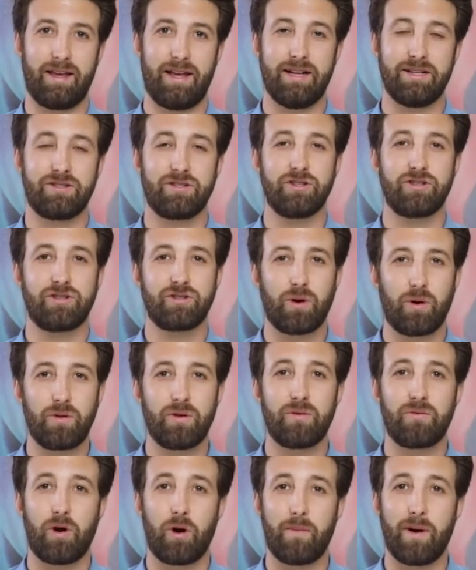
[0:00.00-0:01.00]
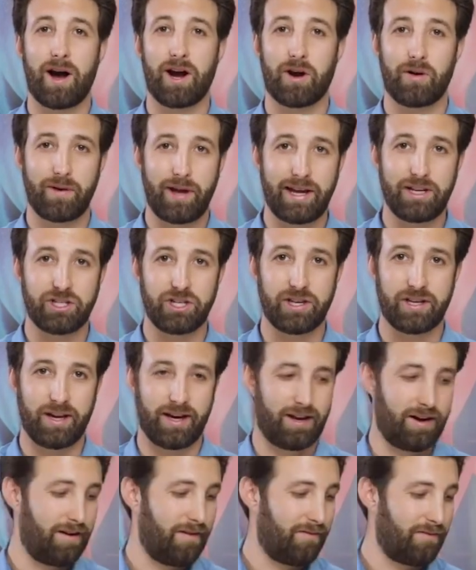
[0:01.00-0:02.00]
It's the Solar Robot Creation
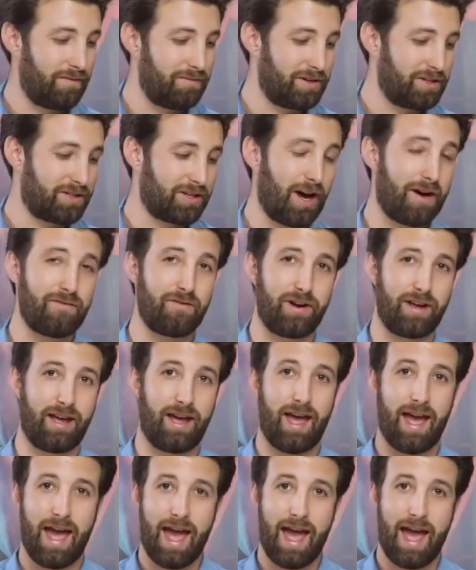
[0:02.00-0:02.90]
Kit from Discovery,